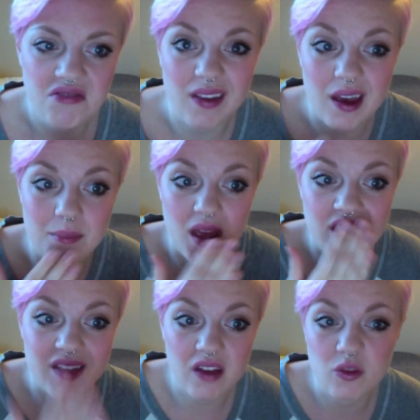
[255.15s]
I make
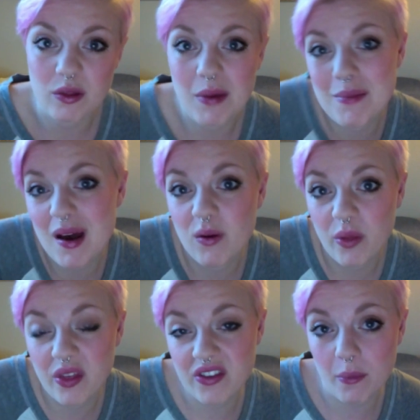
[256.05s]
sounds with my
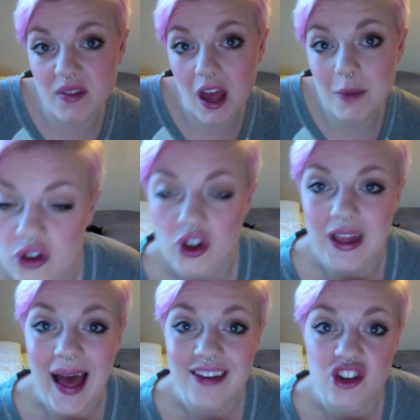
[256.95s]
mouth sometimes.
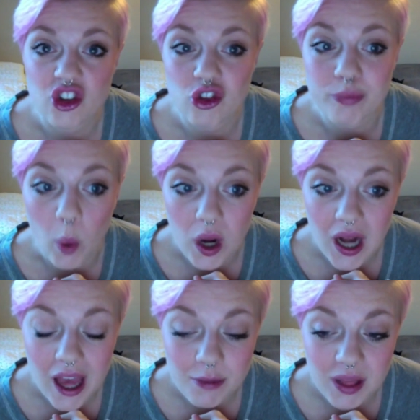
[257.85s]
Last sport
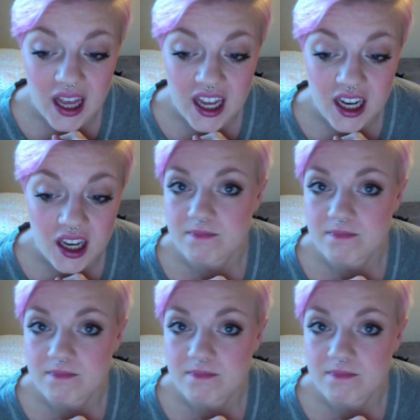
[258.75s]
I played?